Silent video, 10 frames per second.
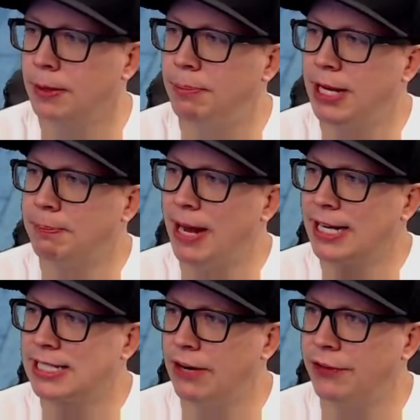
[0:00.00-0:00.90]
Big
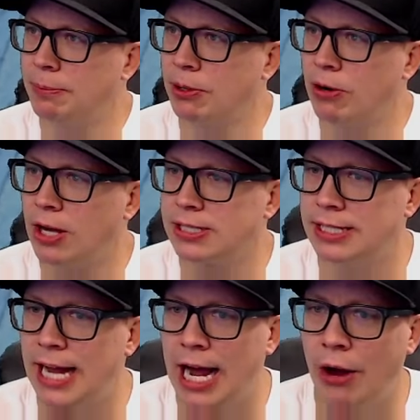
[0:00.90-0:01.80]
backside flip across
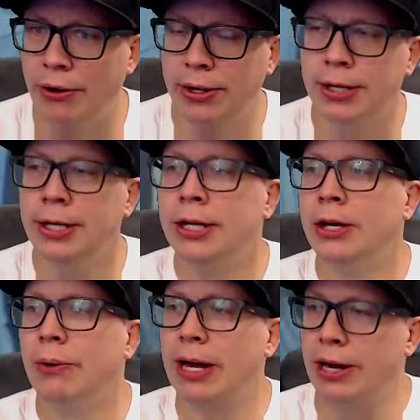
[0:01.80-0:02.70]
and down.
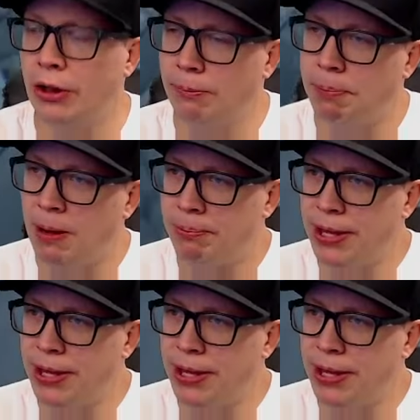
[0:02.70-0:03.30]
We got another bump